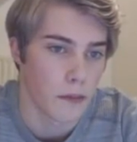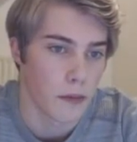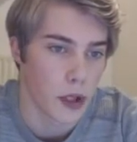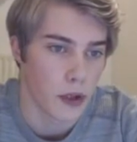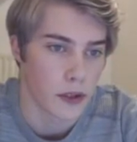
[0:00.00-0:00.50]

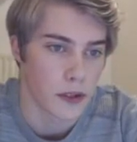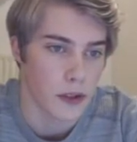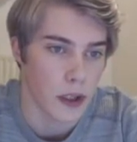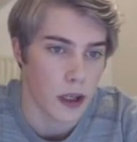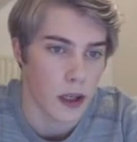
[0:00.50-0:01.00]
because
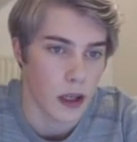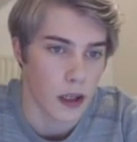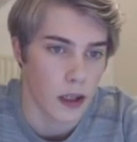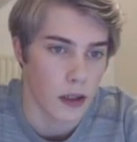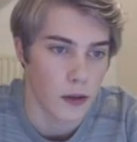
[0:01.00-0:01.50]

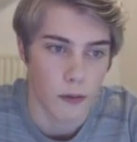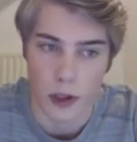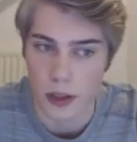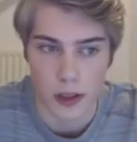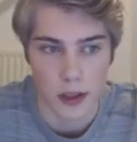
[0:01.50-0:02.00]

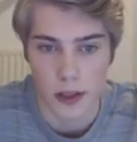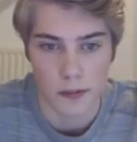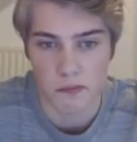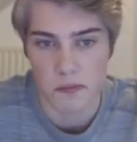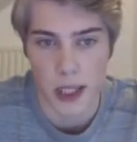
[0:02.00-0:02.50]
what, uh,
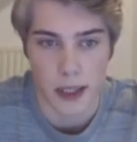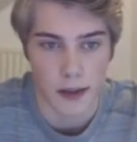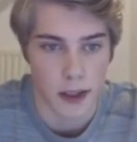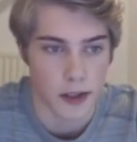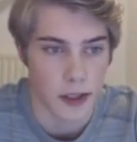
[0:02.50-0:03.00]
yeah,
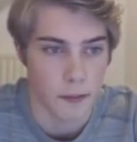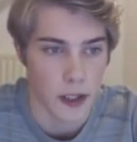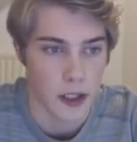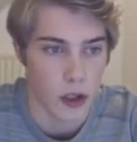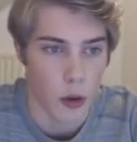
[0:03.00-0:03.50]
there's
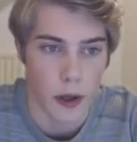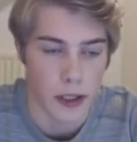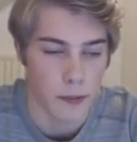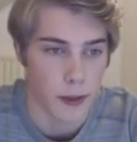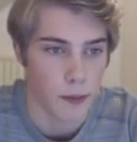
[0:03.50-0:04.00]
simply no way
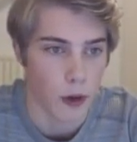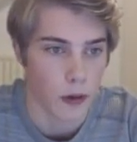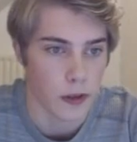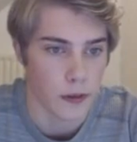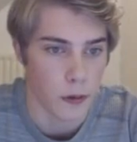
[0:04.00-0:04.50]
to make
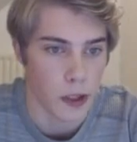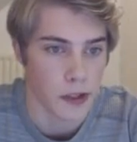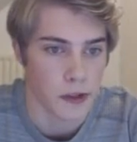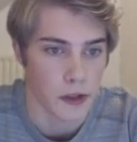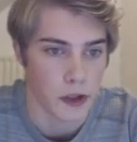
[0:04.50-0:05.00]
progress for white
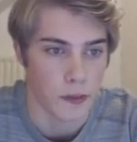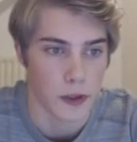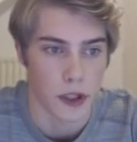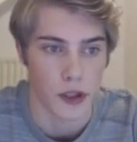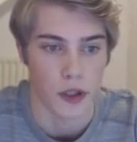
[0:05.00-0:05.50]
in such a
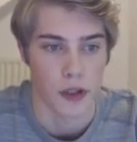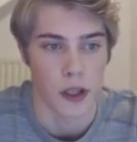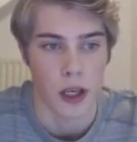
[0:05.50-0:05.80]
position.